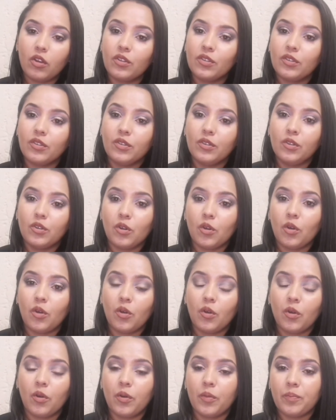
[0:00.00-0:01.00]
on
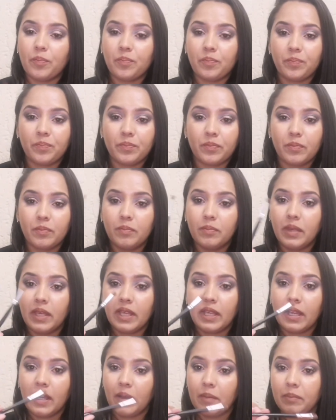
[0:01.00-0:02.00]
your
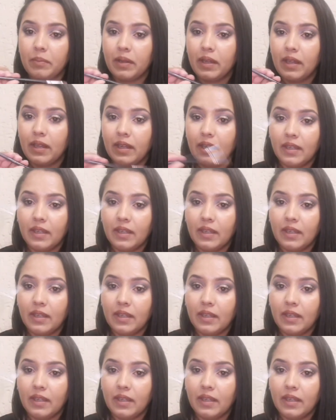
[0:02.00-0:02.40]
makeup.